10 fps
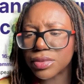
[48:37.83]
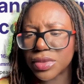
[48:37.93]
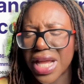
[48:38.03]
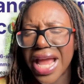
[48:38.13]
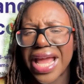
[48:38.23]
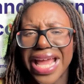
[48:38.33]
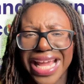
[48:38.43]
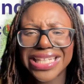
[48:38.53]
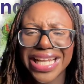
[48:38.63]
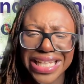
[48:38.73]
Yeah,
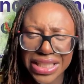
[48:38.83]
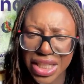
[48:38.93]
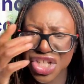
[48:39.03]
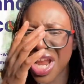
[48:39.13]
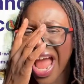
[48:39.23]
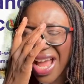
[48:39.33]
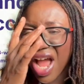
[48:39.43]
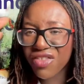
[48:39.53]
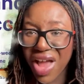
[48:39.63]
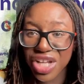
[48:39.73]
it's in the chat.
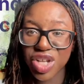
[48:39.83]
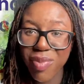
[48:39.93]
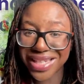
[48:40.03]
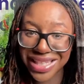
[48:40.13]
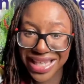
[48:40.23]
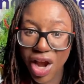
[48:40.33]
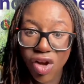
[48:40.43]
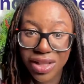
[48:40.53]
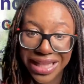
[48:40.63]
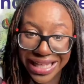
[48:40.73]
I've actually pasted it
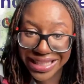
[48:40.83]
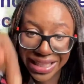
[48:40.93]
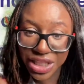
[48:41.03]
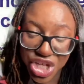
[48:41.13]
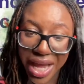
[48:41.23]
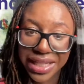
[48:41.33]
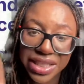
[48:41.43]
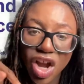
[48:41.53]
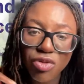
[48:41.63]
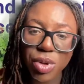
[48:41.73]
on LinkedIn chat
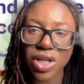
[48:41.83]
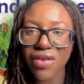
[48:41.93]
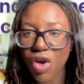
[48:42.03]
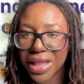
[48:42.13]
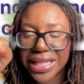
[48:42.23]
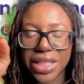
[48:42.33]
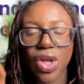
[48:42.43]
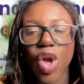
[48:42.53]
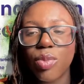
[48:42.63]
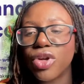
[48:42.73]
itself because I've got LinkedIn
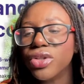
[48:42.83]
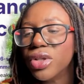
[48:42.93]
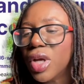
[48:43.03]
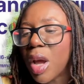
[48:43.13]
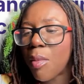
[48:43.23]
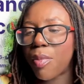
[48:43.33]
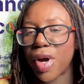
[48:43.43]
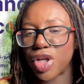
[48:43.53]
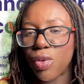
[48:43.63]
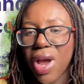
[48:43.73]
open,
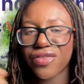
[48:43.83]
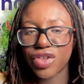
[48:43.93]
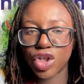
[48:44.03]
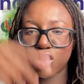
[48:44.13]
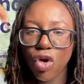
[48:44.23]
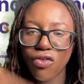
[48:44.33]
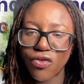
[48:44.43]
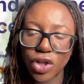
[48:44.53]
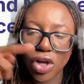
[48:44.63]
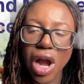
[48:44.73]
but you have to scroll
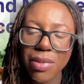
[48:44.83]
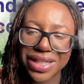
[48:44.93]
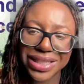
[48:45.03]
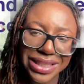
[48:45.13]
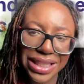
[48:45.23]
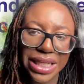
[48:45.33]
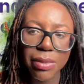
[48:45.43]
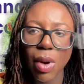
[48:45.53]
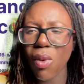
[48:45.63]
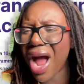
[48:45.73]
through the comments to see it.
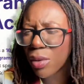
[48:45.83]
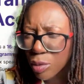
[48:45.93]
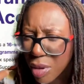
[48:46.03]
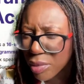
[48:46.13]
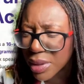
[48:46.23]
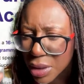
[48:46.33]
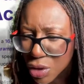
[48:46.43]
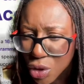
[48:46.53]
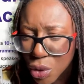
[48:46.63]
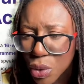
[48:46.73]
But what I will probably
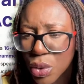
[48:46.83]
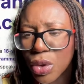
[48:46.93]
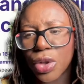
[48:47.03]
do,